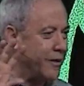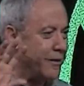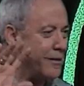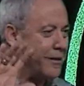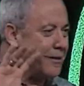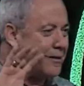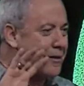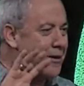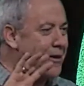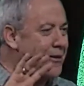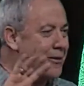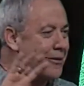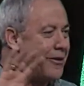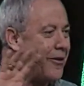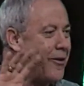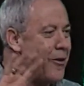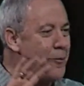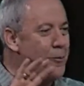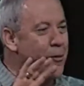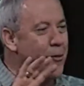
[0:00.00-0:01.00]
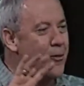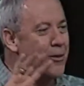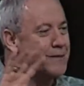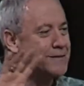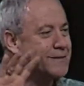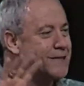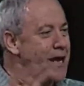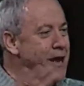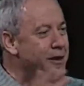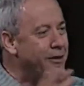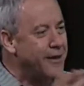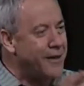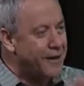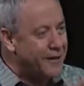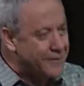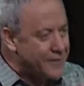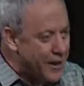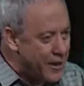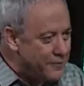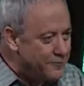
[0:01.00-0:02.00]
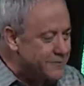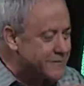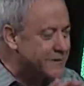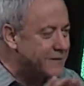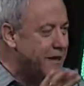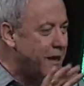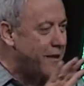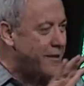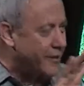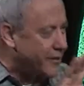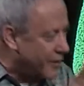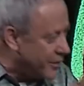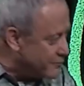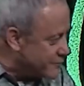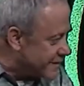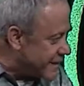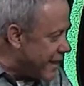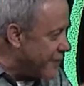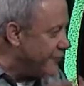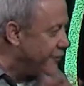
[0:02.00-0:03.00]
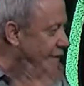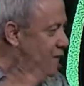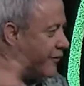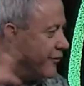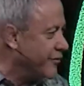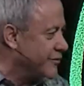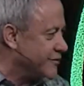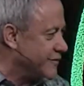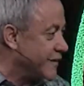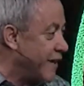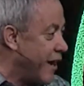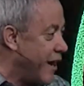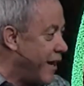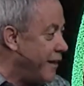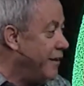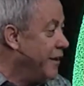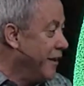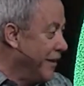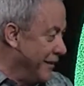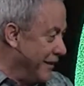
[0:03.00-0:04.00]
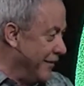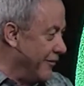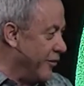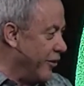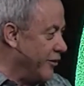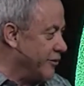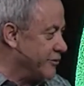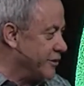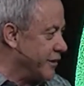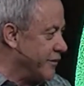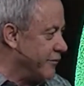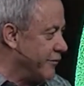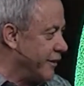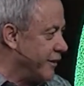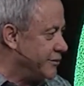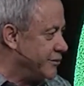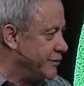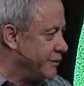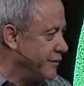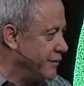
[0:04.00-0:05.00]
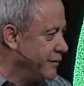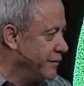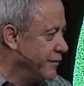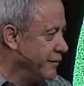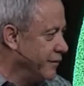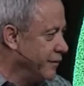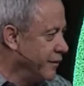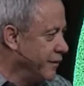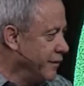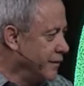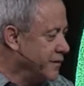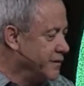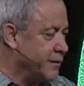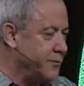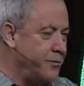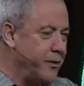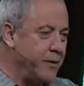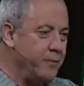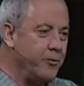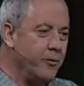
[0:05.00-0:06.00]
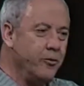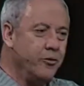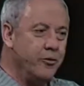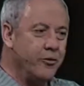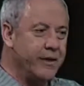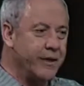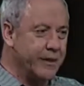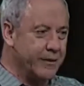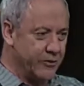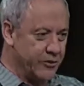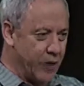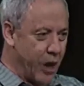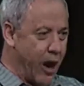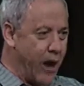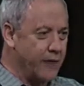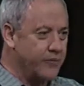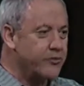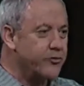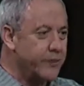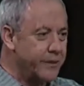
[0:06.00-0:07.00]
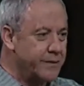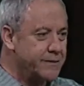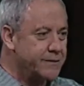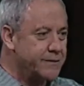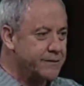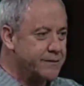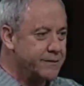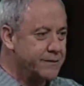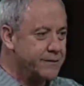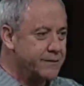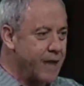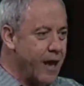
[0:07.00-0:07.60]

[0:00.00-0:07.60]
It, it all boils down and kind, kind of comes out the other side in our generation to people who get doctorates.